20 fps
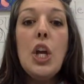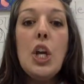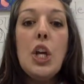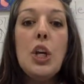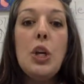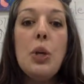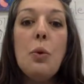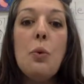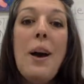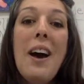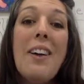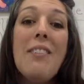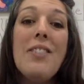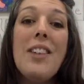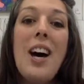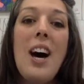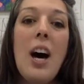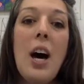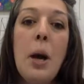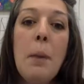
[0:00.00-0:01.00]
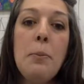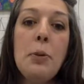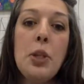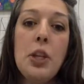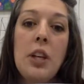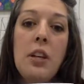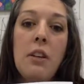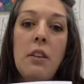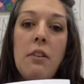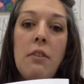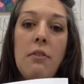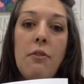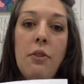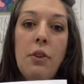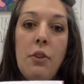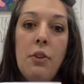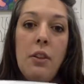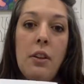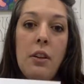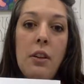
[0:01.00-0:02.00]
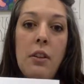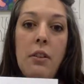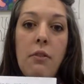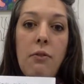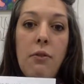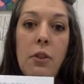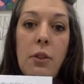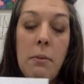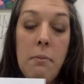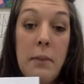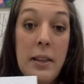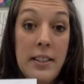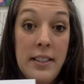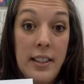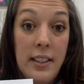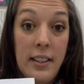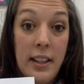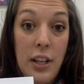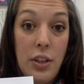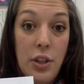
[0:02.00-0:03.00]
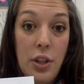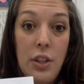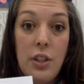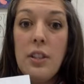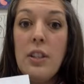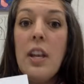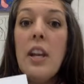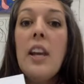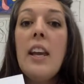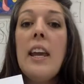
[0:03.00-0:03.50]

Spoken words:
you have the option for the myths and legends.